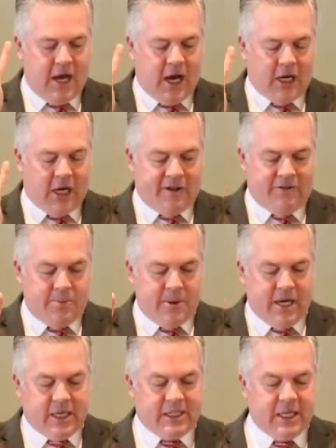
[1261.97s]
A
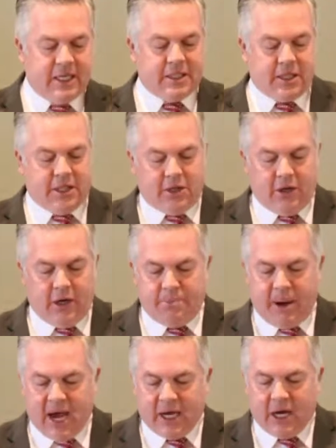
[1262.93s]
government is
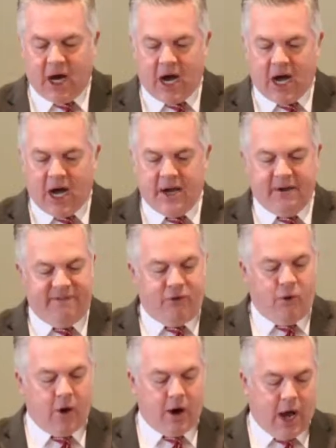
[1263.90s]
instituted by God
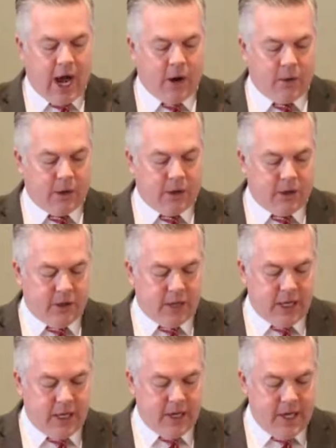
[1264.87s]
for our
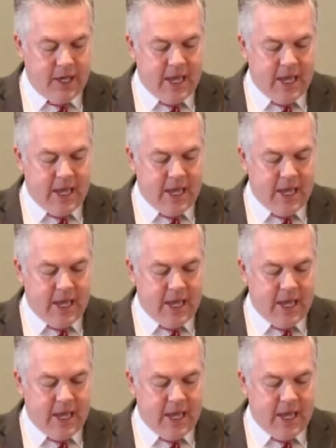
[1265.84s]
good.